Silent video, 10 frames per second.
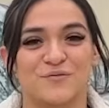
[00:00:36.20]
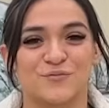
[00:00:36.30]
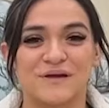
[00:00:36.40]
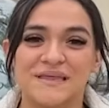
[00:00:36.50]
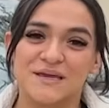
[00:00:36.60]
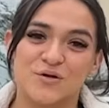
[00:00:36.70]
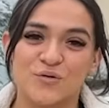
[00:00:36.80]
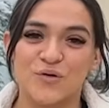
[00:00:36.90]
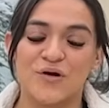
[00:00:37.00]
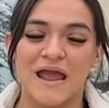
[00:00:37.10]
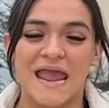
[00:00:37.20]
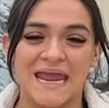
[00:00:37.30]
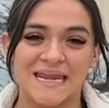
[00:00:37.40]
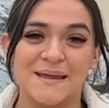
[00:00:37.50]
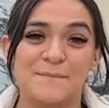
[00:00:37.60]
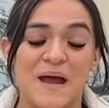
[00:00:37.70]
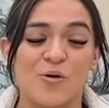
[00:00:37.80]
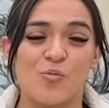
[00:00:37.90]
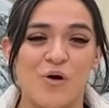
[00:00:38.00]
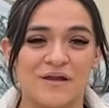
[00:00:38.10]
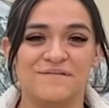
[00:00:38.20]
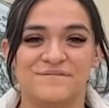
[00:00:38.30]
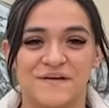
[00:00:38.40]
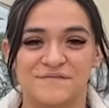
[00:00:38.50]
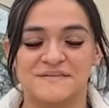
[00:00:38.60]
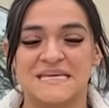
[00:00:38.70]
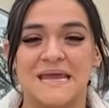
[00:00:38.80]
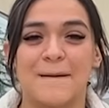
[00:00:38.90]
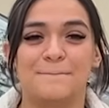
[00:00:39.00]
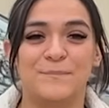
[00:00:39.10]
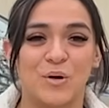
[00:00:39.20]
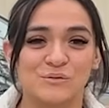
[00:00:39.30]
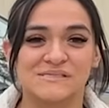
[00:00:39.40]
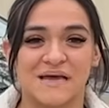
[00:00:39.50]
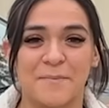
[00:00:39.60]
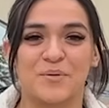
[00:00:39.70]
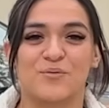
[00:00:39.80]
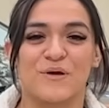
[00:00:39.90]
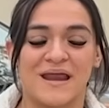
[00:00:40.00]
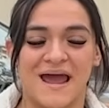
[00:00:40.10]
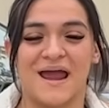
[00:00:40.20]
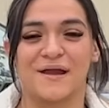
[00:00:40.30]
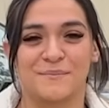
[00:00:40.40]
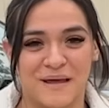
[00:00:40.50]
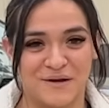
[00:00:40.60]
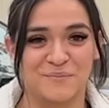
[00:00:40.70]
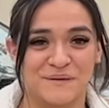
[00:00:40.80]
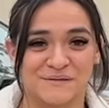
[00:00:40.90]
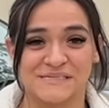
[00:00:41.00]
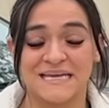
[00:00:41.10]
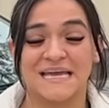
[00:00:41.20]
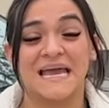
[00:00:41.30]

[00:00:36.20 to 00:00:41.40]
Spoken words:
really cool 80 by 150 bolt-up red iron metal building.